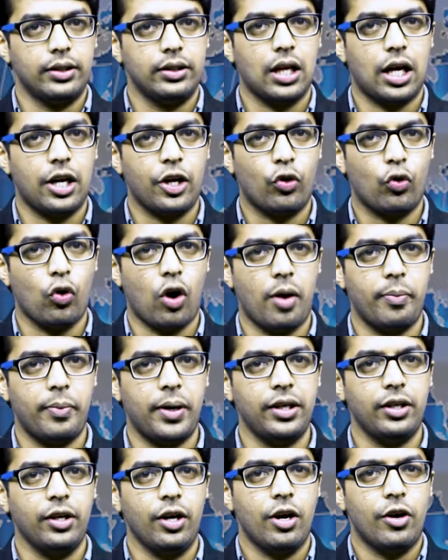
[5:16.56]
The
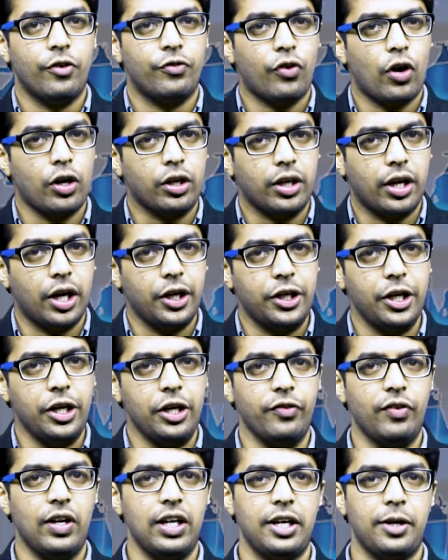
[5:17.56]
requirement for
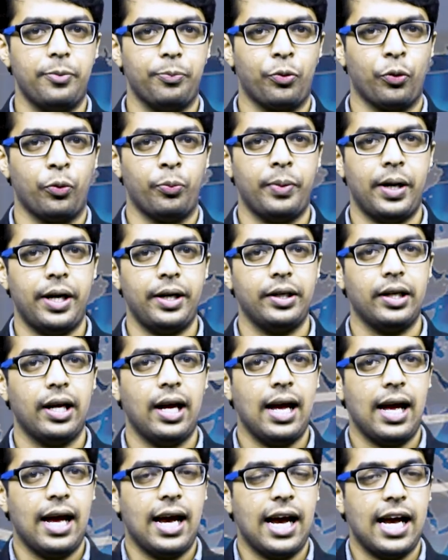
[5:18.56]
continual improvement
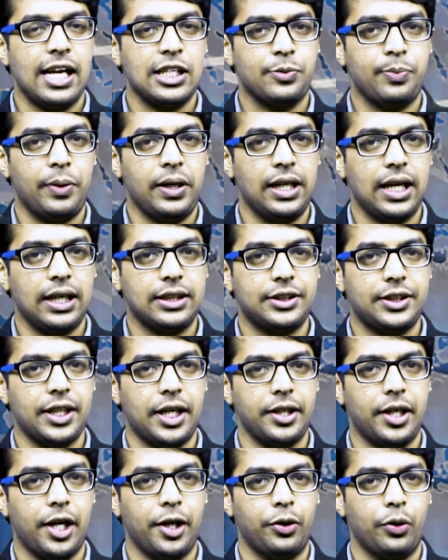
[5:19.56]
has been
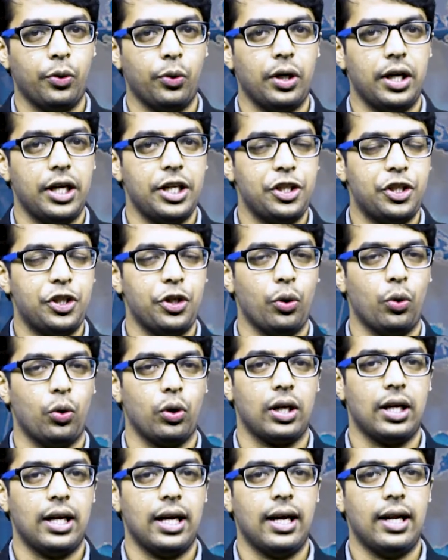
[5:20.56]
extended to ensure
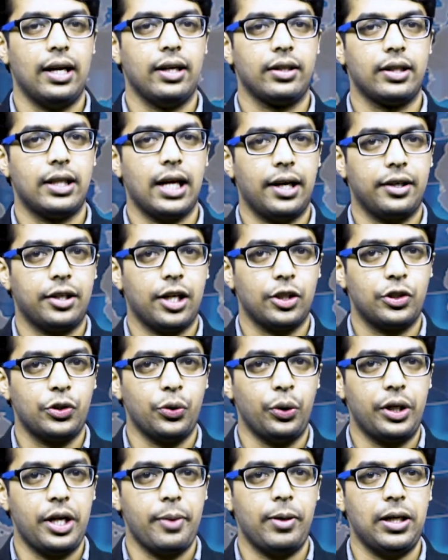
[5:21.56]
that the
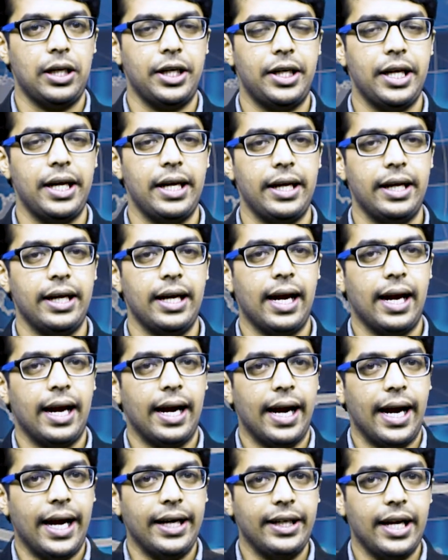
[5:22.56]
suitability
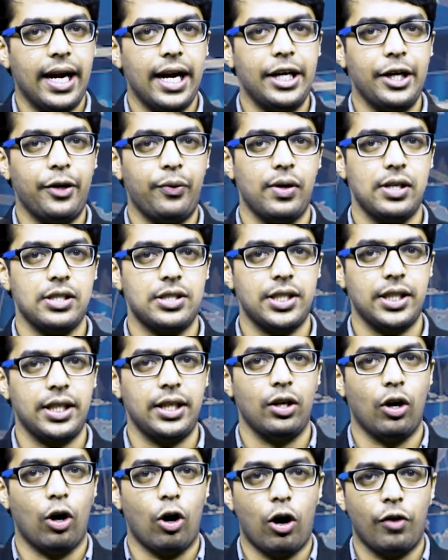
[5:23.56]
and
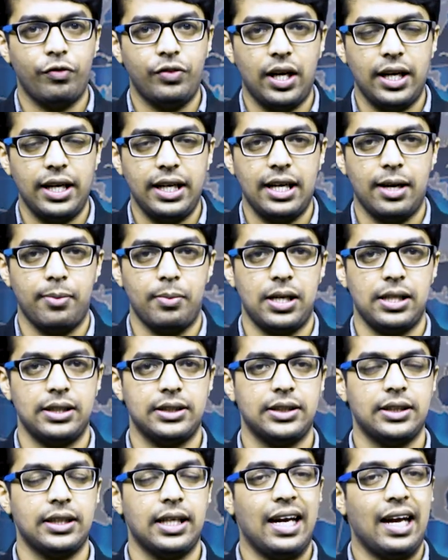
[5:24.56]
adequacy of the
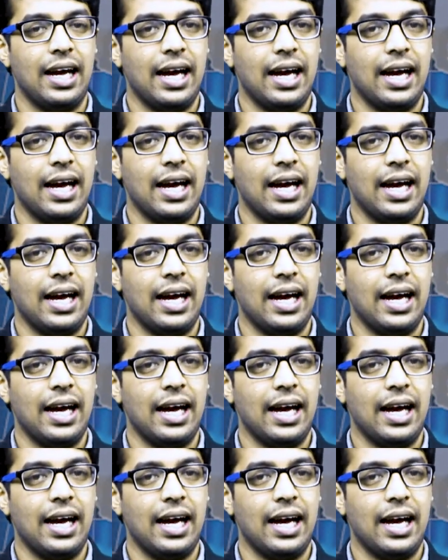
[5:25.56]
EMS